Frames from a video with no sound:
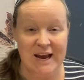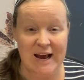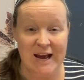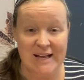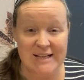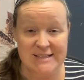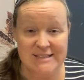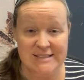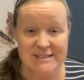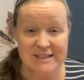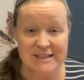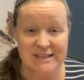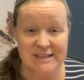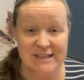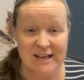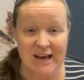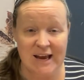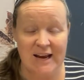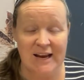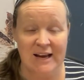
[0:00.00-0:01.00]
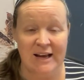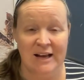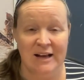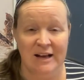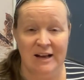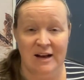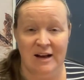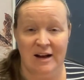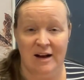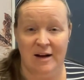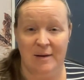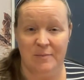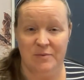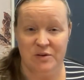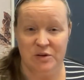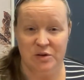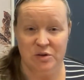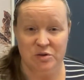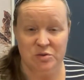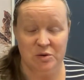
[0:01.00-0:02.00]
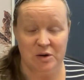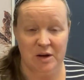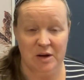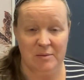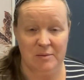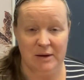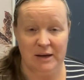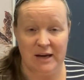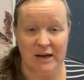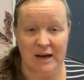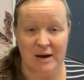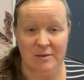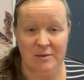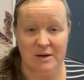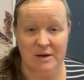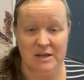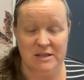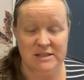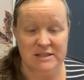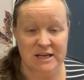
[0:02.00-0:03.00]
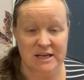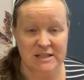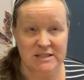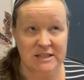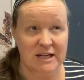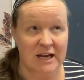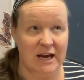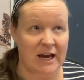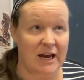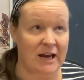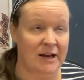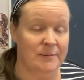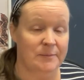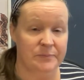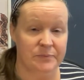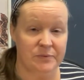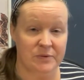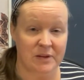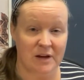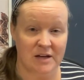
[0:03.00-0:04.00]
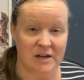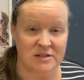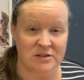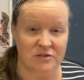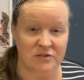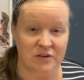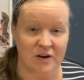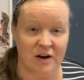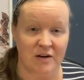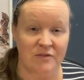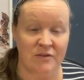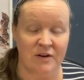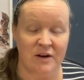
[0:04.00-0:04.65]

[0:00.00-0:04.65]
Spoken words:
and Sunday. Usual opening hours, Saturday 9 till 5,